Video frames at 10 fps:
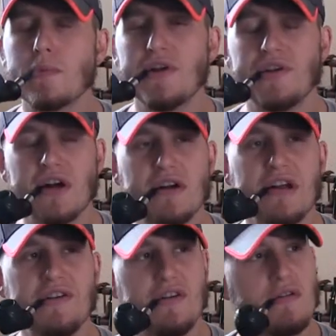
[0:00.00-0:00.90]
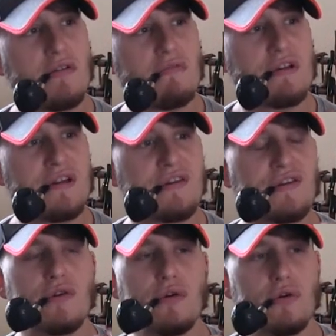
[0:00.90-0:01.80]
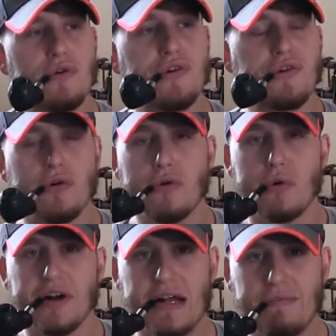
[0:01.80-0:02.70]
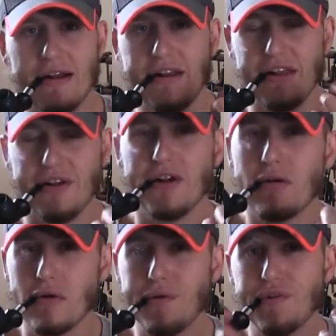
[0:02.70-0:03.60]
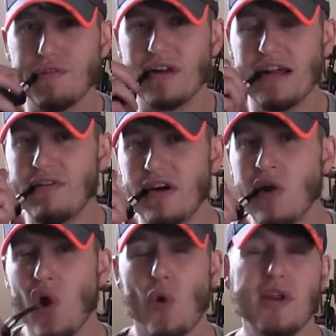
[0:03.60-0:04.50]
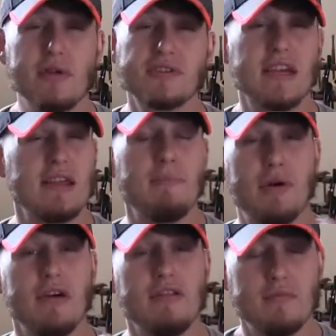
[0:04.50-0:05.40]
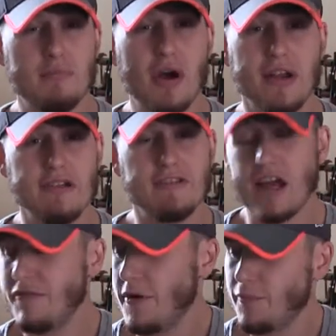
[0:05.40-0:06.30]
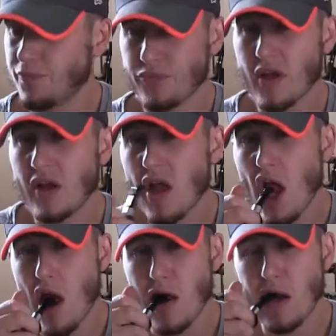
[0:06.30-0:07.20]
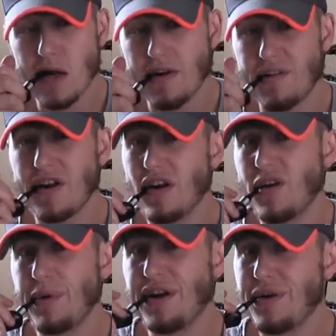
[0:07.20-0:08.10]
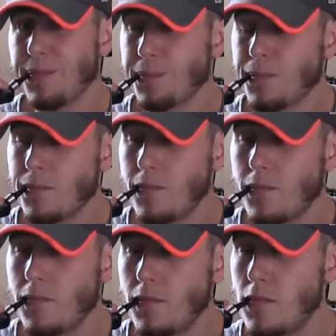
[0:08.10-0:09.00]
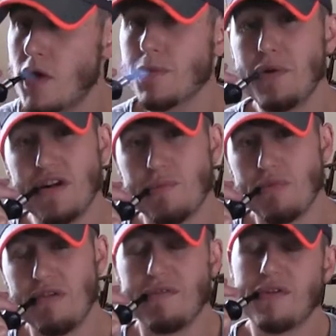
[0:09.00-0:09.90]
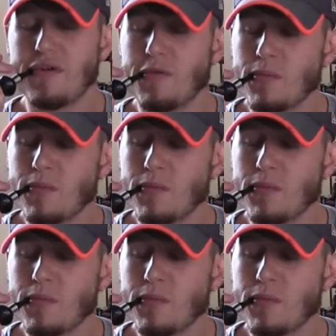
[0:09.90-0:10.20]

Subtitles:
Your tongue isn't obviously scorched or whatever, and then you don't lose the flavour. Or you don't just get that burning flavour. I find it a lot better. Personal preference.